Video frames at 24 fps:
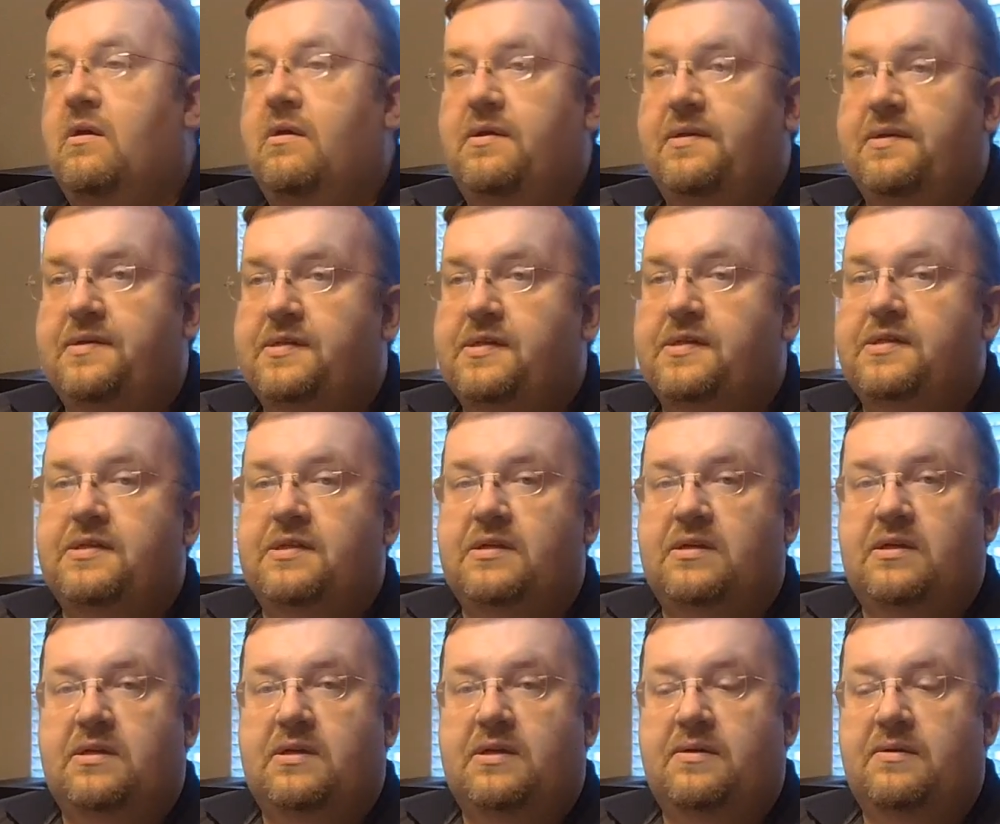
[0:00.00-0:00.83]
This is
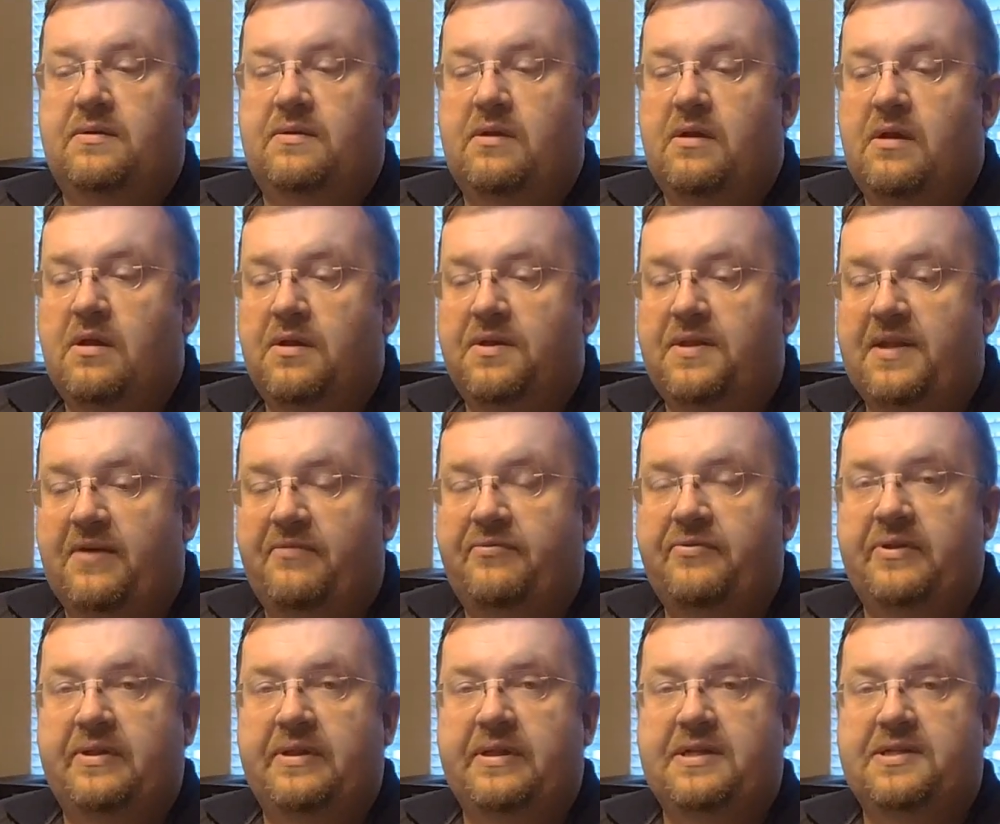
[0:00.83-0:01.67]

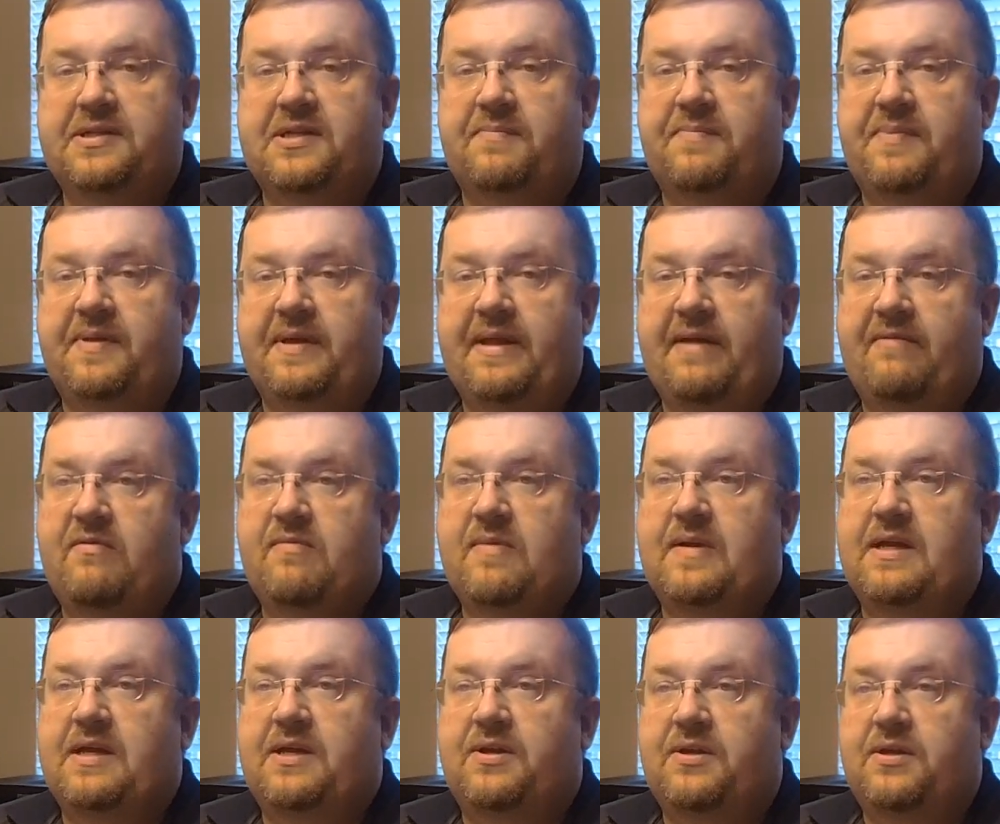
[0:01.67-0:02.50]
definitely something
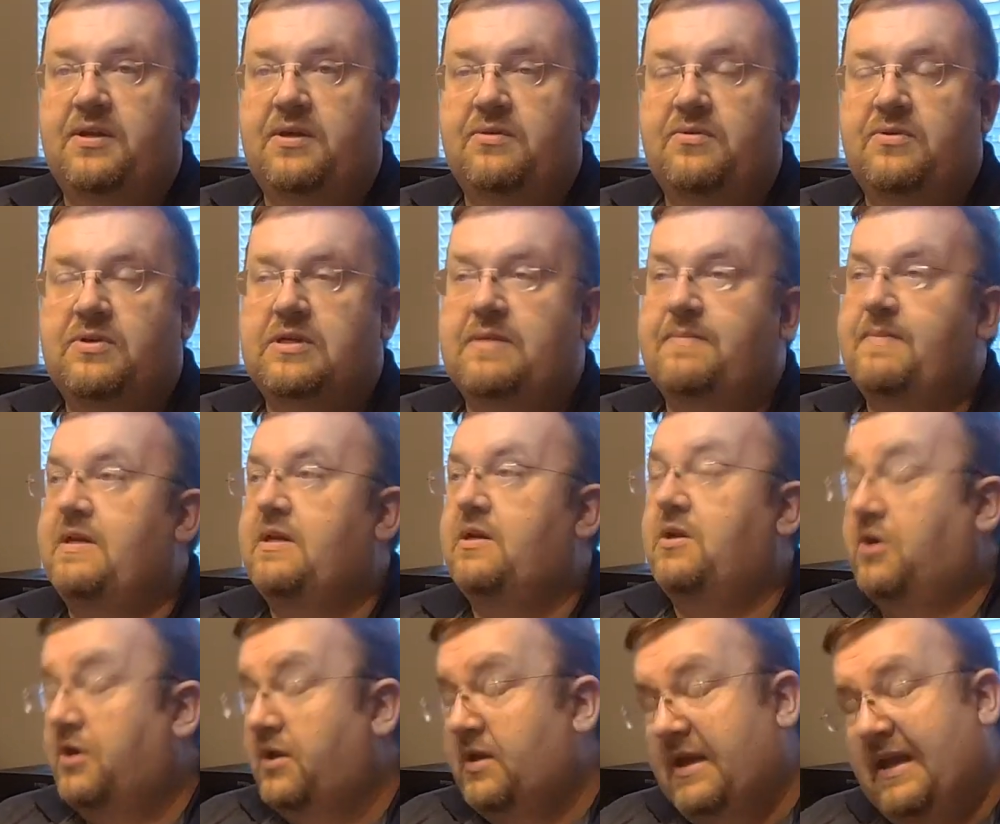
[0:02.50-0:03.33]
everybody could use. I mean,
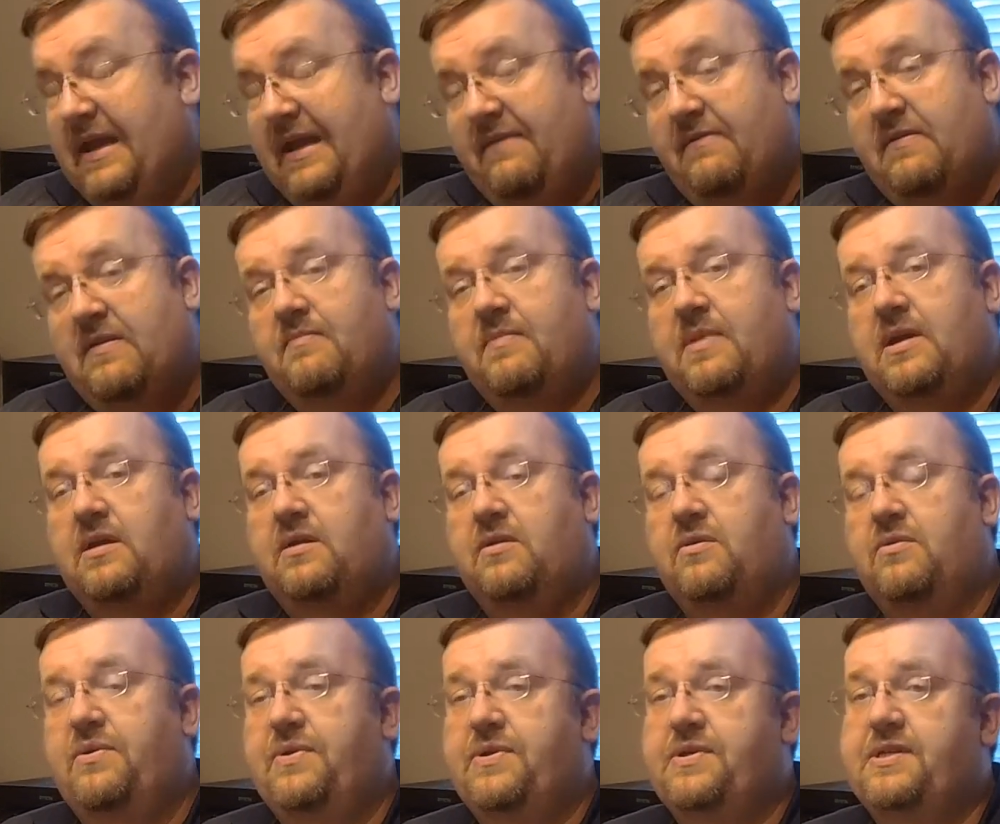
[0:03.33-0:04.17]
it could even be
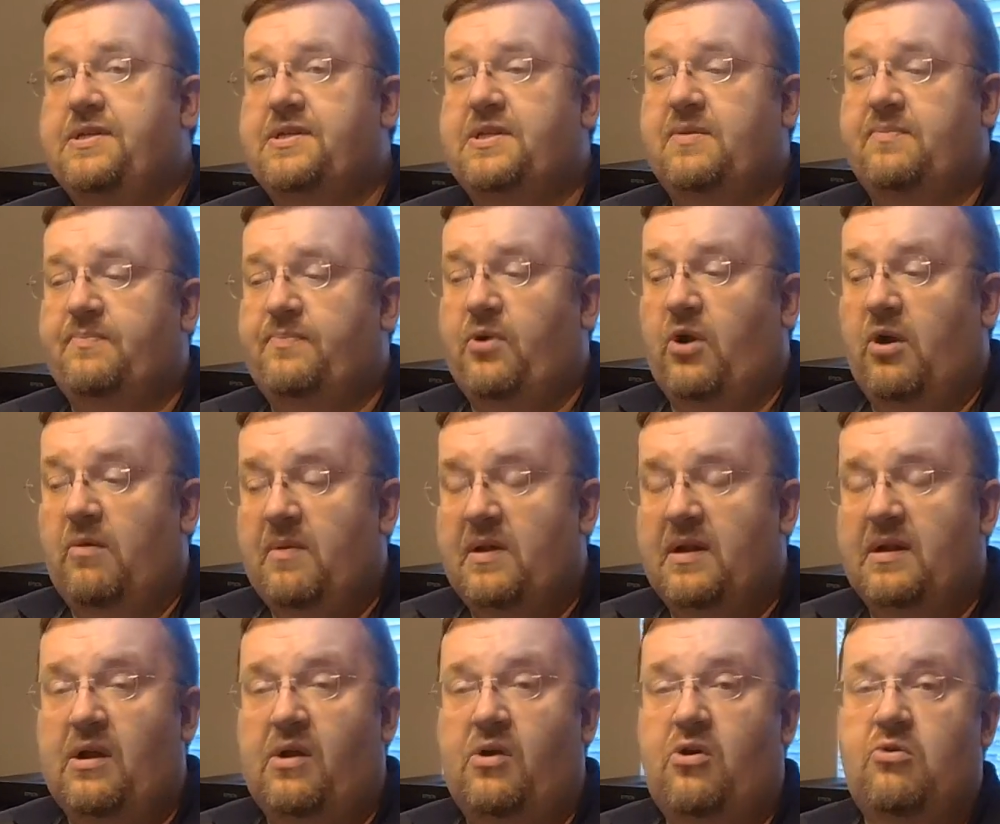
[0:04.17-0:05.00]
used as a
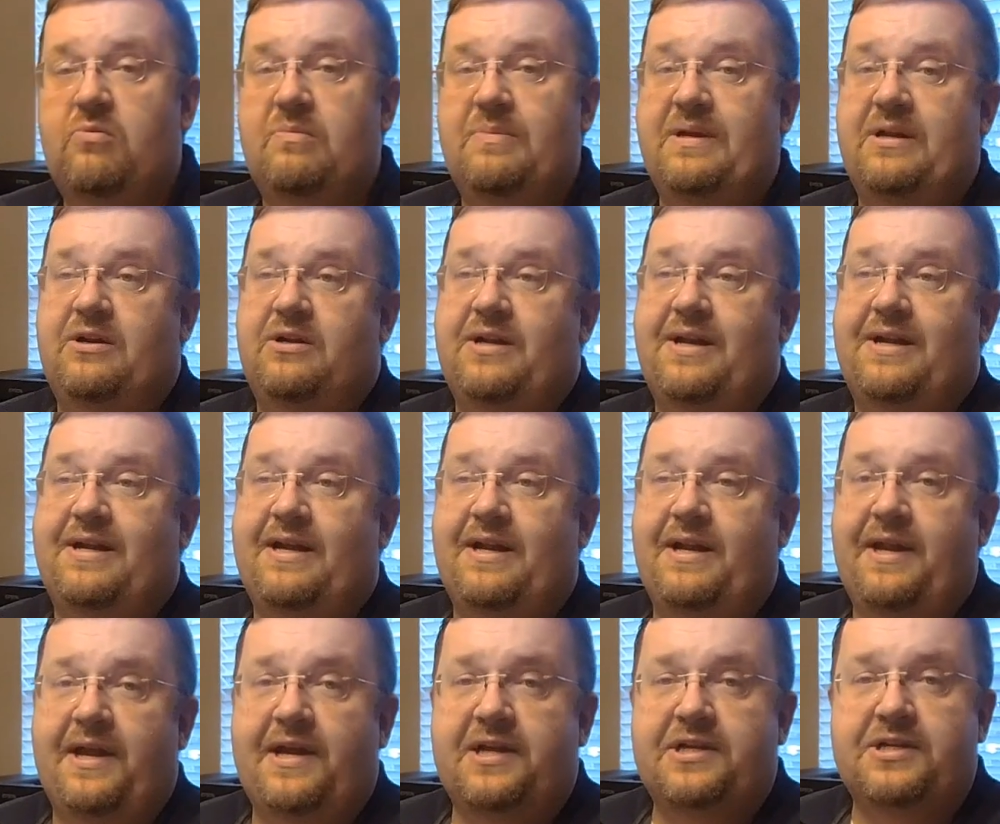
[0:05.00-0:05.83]
permanent home internet
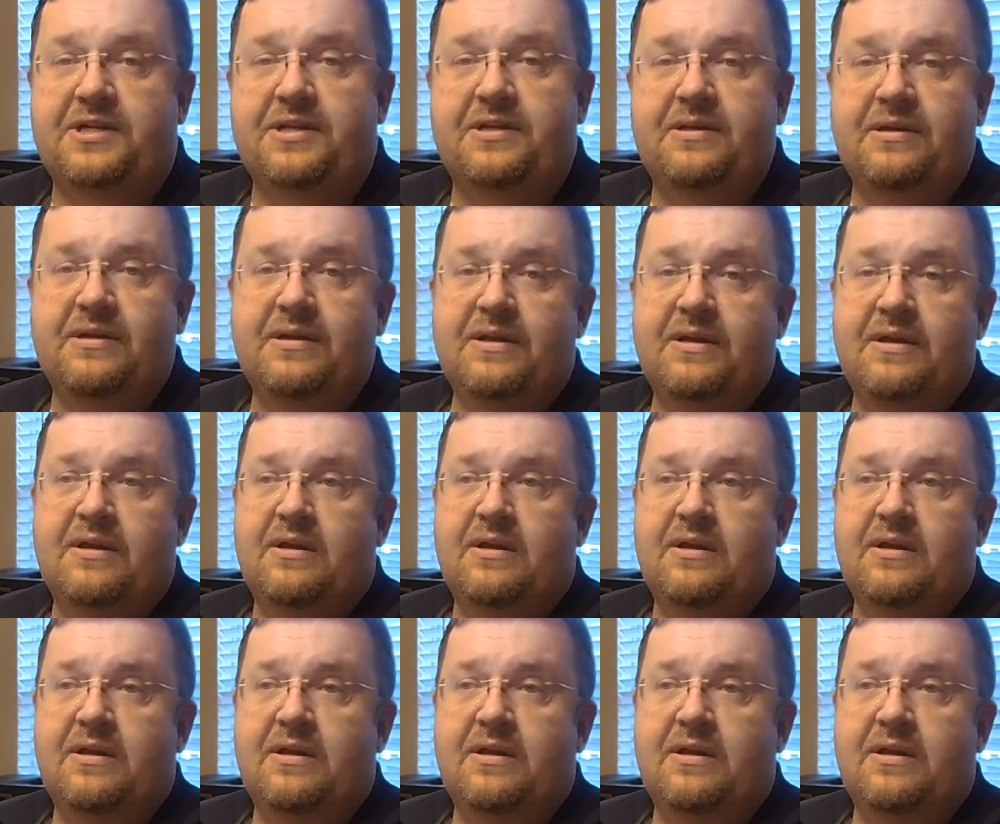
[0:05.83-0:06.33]
connection.